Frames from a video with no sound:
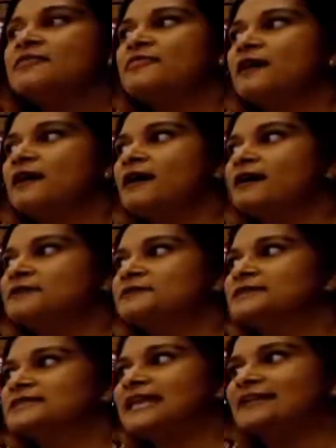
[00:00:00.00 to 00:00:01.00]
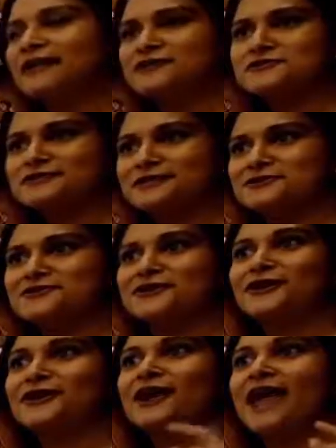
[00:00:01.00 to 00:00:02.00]
the state
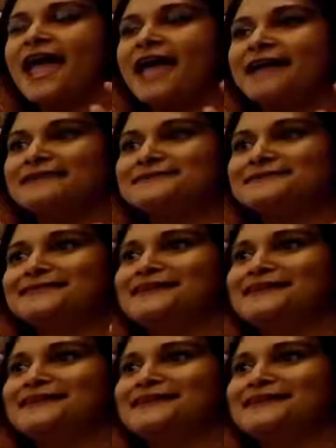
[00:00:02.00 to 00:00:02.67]
legislature and